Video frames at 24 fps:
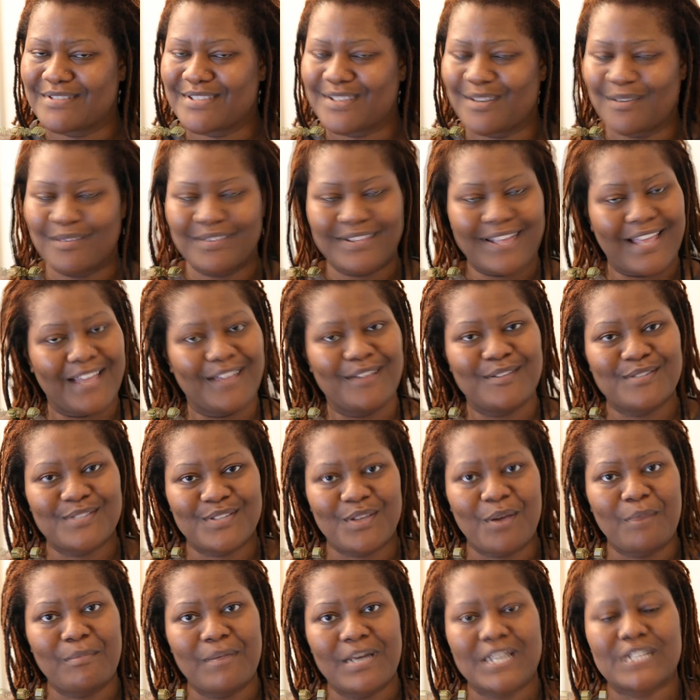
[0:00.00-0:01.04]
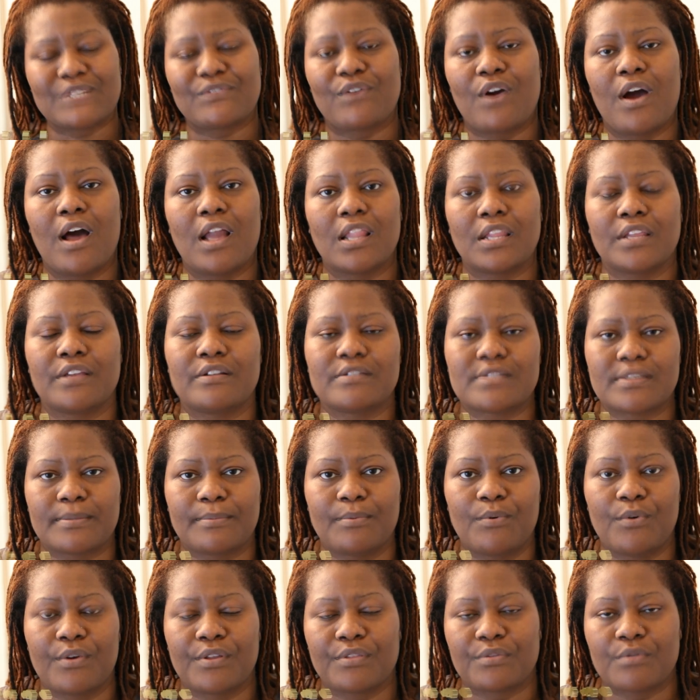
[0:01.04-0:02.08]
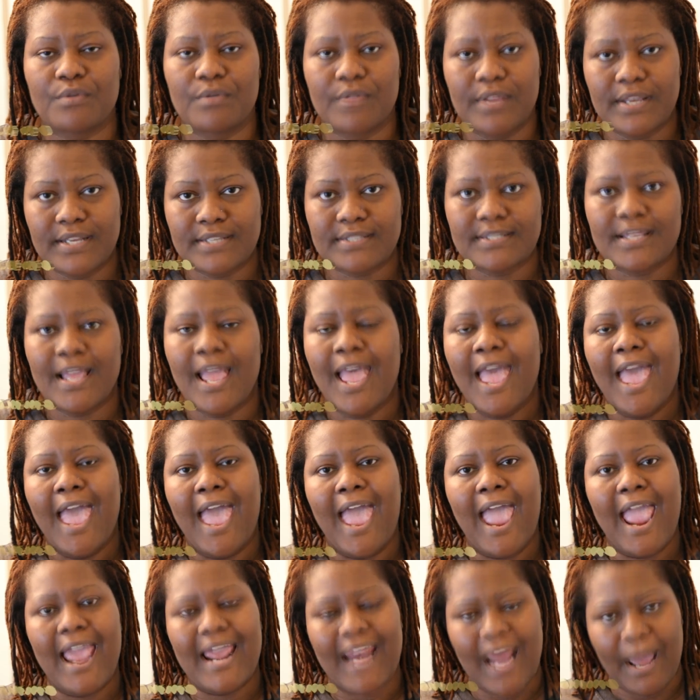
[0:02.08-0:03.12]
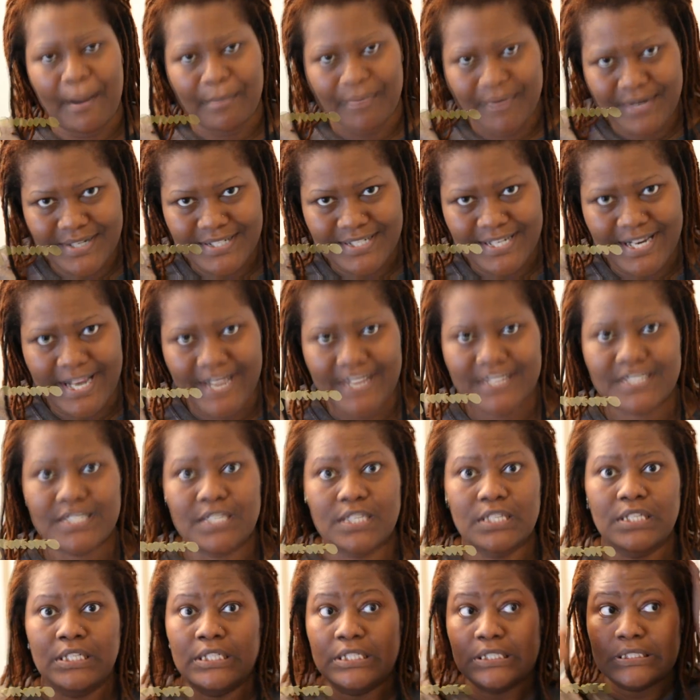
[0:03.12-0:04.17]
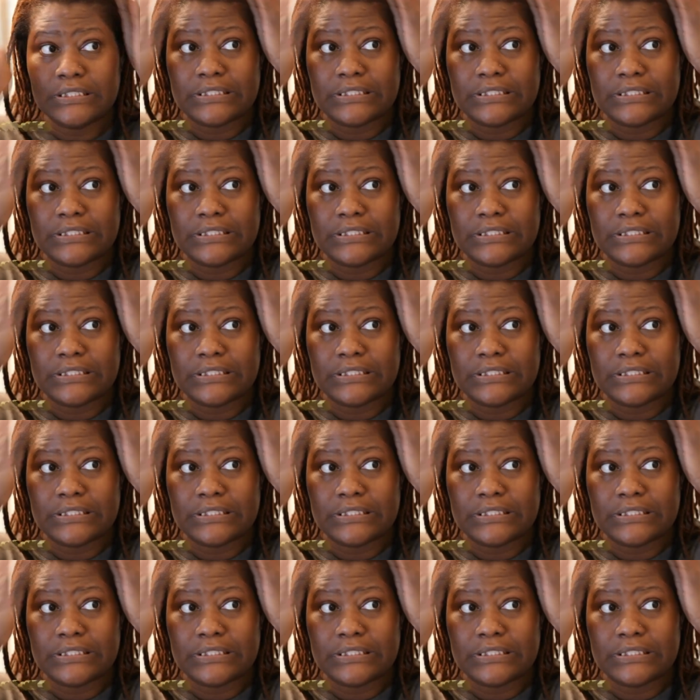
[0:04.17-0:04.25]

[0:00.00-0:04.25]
So thank you so much for all of your support through this, and I appreciate you.